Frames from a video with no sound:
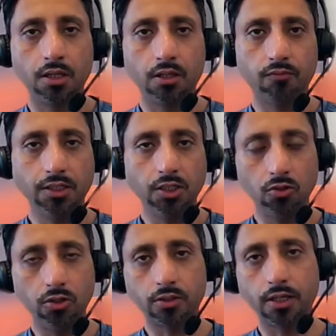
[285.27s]
When you
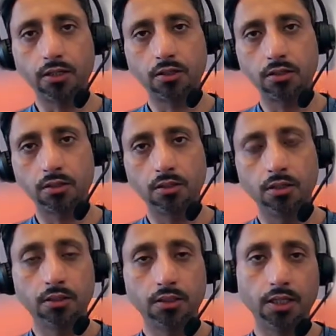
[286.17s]
look at
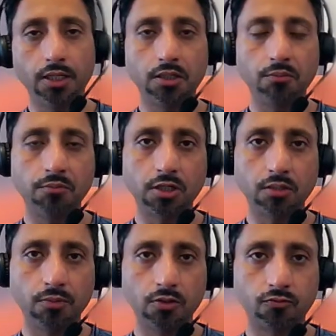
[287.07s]
the income
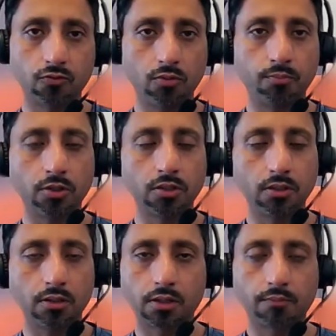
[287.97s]
statement of corporations,